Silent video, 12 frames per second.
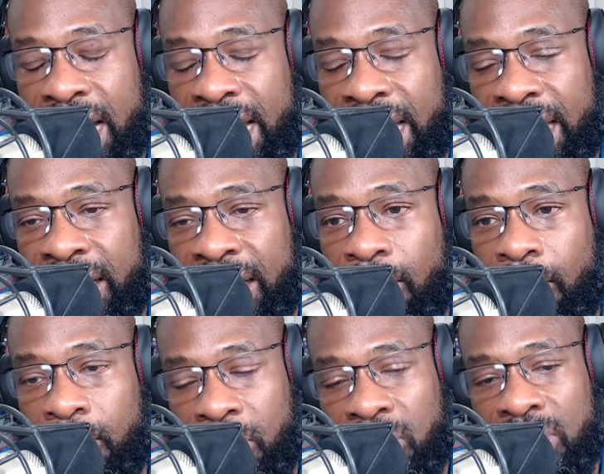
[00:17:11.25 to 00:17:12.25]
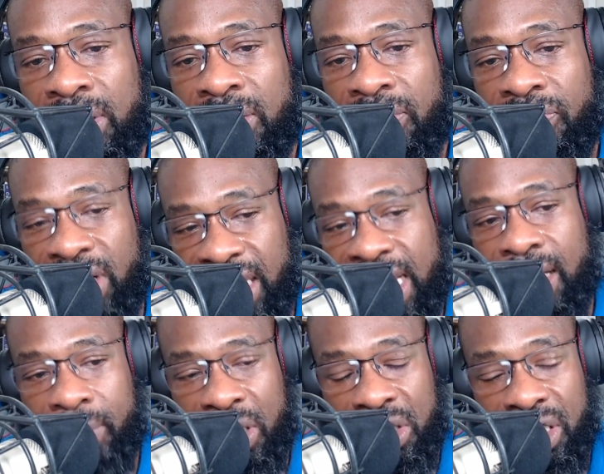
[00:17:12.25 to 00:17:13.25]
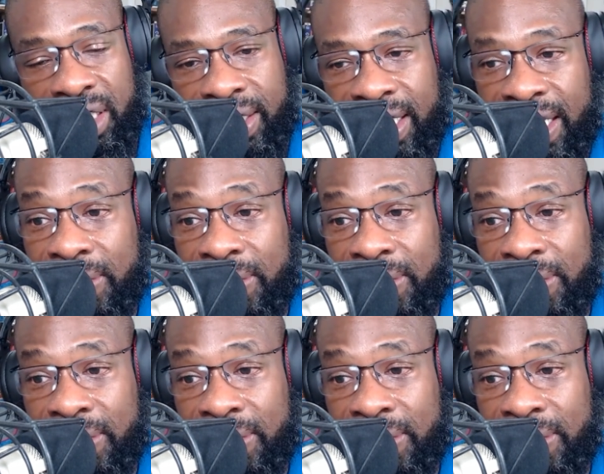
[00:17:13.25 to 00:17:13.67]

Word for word: and almost fell out of my chair.